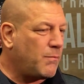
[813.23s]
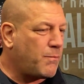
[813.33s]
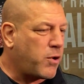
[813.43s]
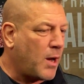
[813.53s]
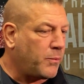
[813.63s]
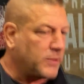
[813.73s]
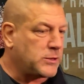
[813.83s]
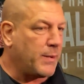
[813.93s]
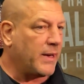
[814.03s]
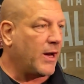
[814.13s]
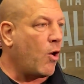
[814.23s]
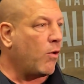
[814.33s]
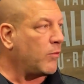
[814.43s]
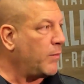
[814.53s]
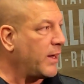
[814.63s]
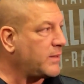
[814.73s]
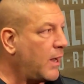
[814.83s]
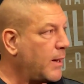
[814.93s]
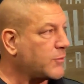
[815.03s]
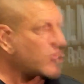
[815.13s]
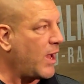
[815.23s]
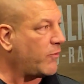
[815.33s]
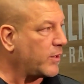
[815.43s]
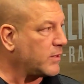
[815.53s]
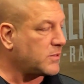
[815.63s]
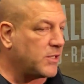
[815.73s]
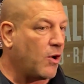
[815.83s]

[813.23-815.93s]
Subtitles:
probably spending all of my time traveling to see